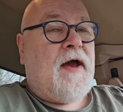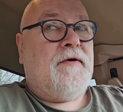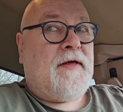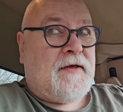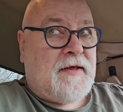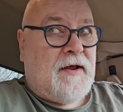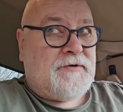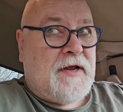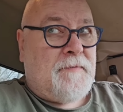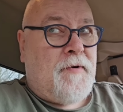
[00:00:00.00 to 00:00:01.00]
I, like I said,
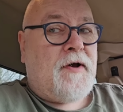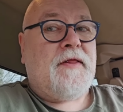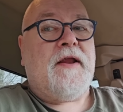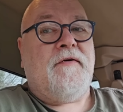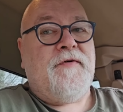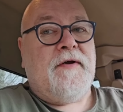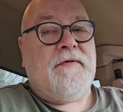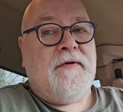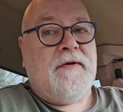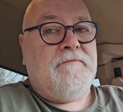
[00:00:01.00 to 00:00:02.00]
I was out in the parking lot, I
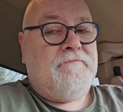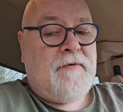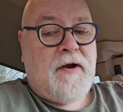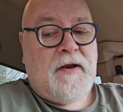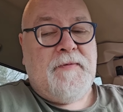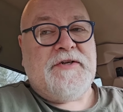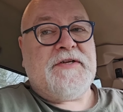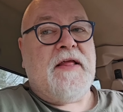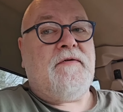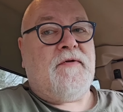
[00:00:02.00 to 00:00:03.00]
figured all right, let me
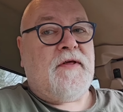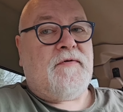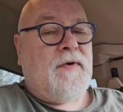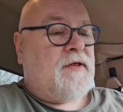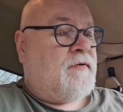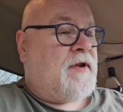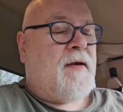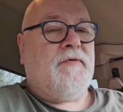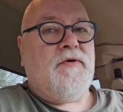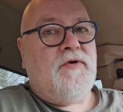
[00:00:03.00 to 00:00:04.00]
just enter it this way and see what
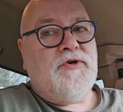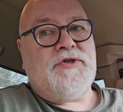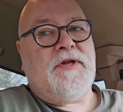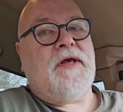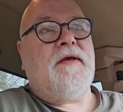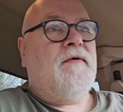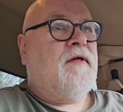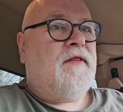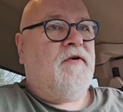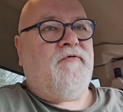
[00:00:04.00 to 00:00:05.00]
happens. Usually
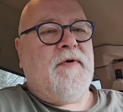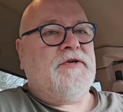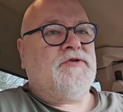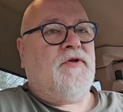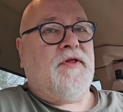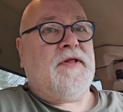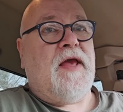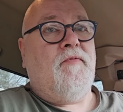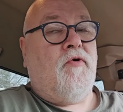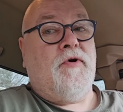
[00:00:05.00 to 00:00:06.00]
the information is all the
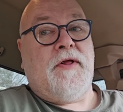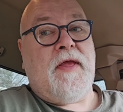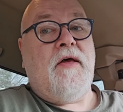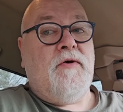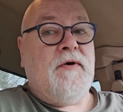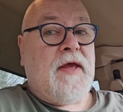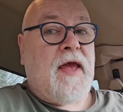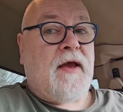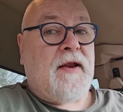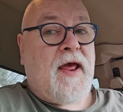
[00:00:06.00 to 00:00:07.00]
same or it'll tell you it
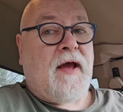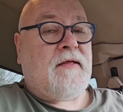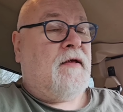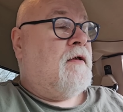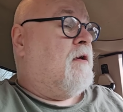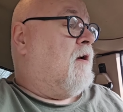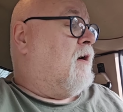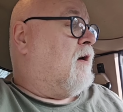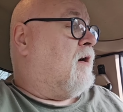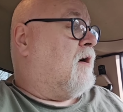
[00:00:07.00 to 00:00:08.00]
can't connect.
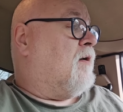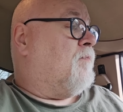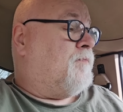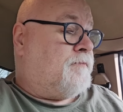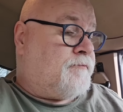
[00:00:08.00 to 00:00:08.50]
Um,